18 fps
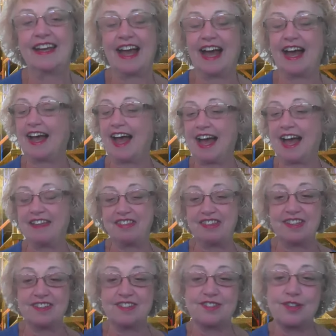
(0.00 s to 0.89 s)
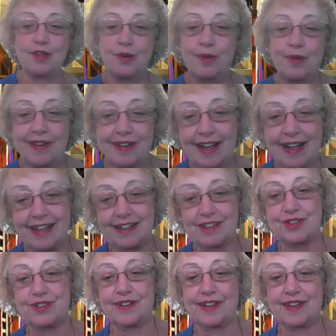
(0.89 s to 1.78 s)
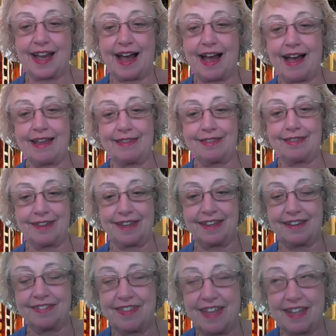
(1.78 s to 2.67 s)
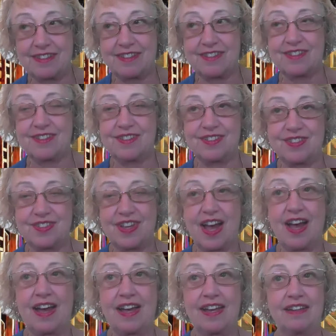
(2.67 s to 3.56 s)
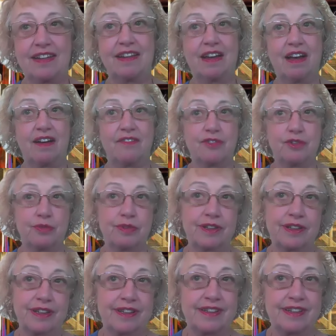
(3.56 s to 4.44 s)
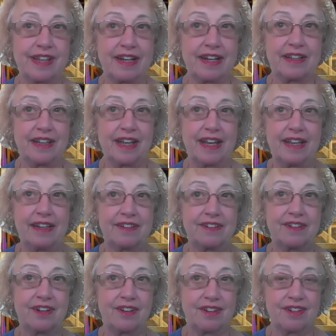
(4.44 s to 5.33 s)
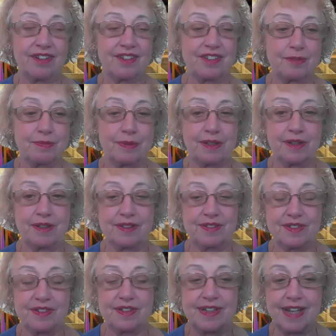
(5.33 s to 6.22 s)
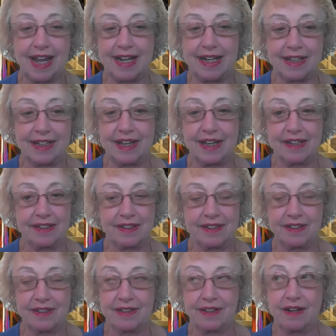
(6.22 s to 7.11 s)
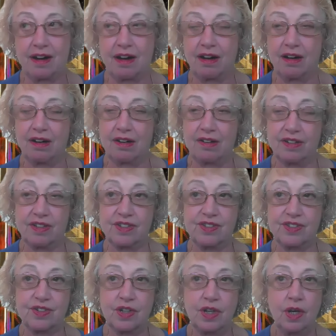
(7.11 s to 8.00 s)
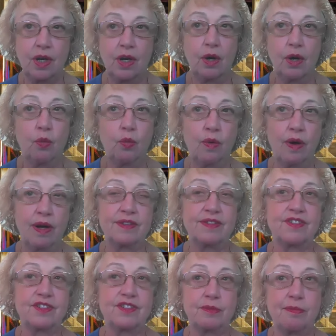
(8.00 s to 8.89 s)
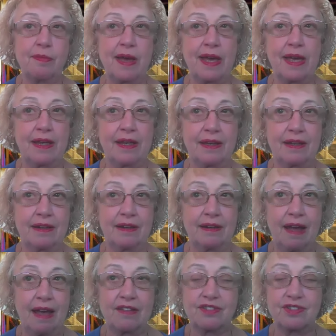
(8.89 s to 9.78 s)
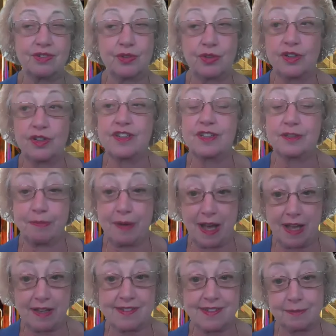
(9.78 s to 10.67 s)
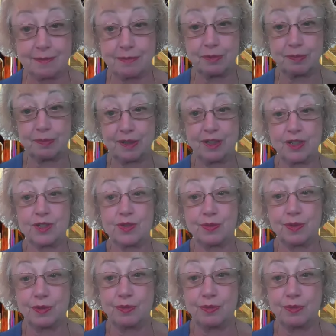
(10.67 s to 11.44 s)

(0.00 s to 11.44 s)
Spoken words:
I think so. And actually, I think that's a sign of a really dedicated artist because a dedicated artist wants to make it as good as possible because we